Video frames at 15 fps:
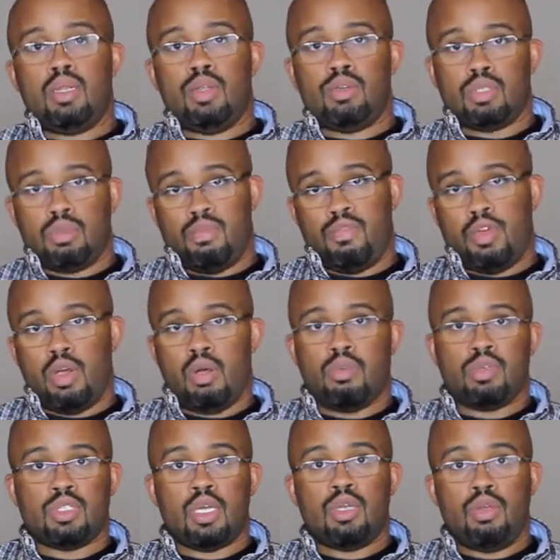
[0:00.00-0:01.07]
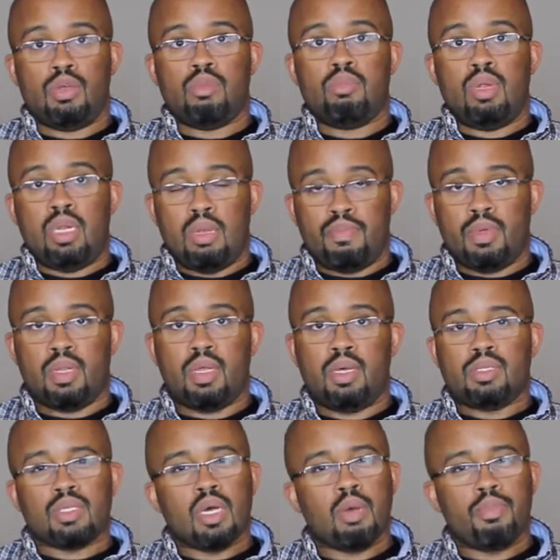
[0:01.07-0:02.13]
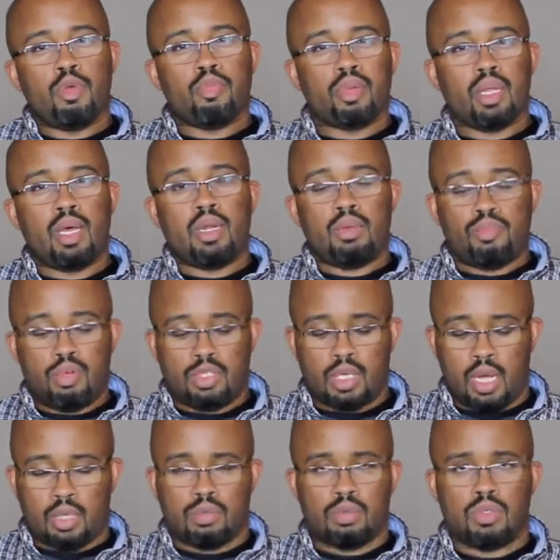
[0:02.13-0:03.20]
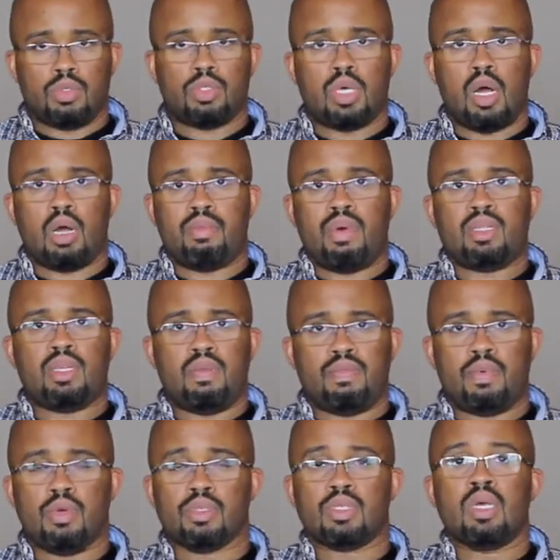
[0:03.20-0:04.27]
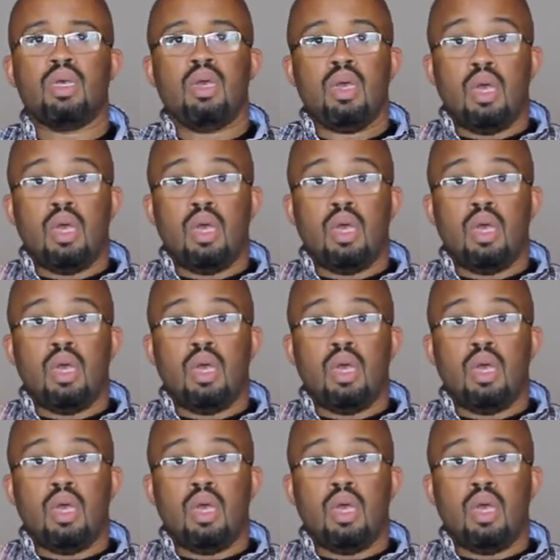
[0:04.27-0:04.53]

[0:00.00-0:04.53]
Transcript: And there's some variables that you can manipulate to help you plan and project, which we'll talk about that first.